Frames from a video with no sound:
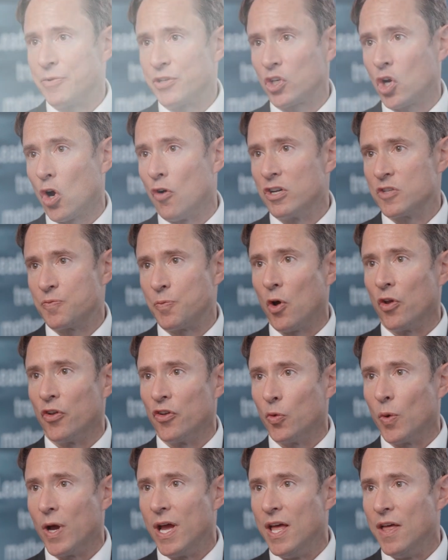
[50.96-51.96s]
to correspond
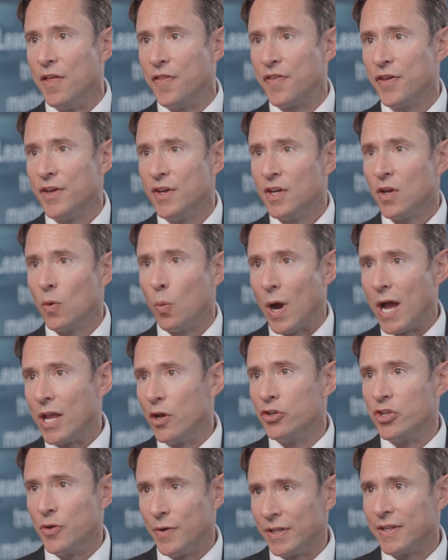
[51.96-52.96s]
with where
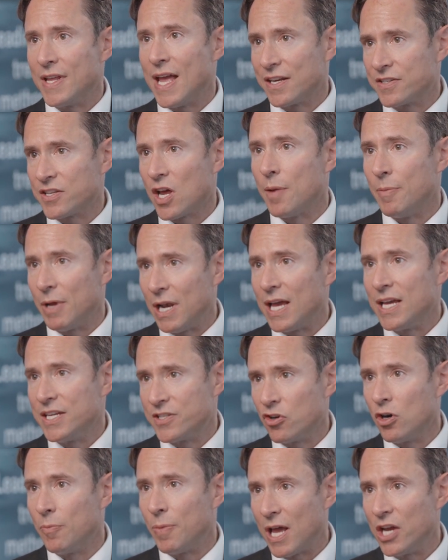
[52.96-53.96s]
you're doing the excimer
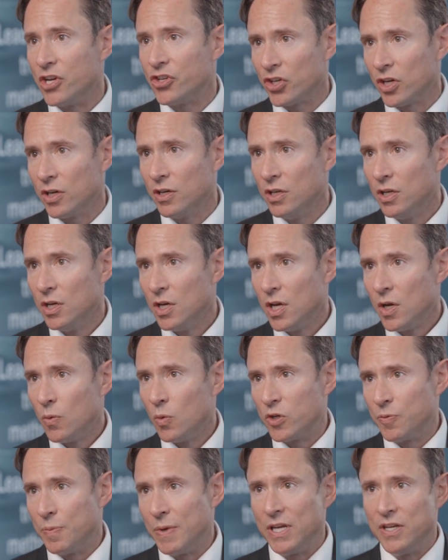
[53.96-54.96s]
laser ablation,
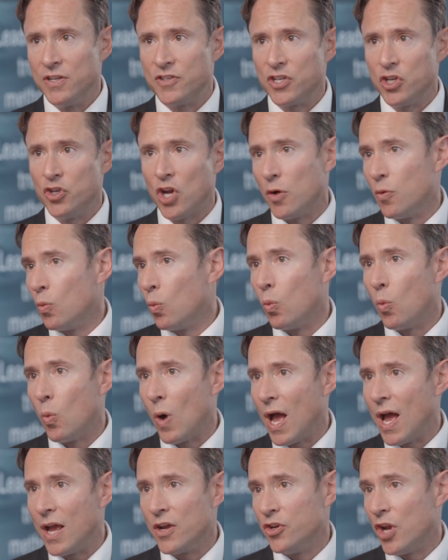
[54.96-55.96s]
which means you don't
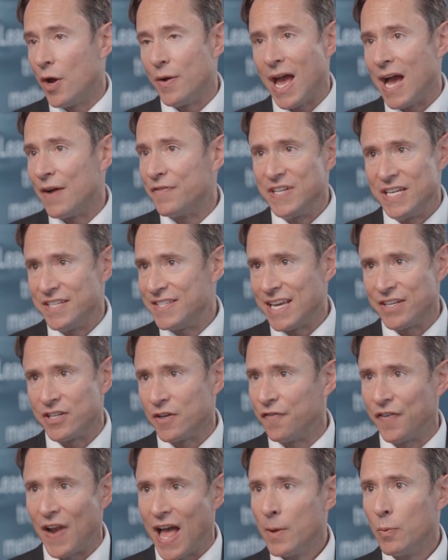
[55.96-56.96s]
have decentered
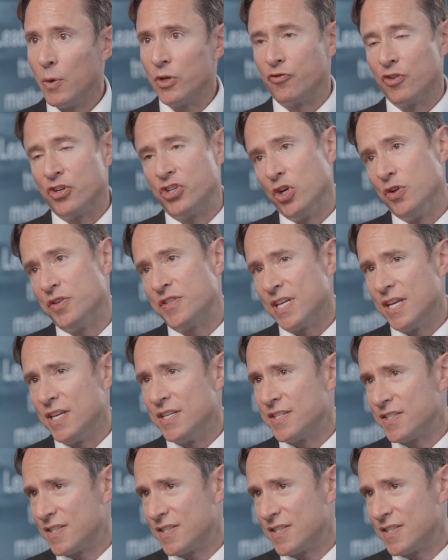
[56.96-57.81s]
flap, which reduces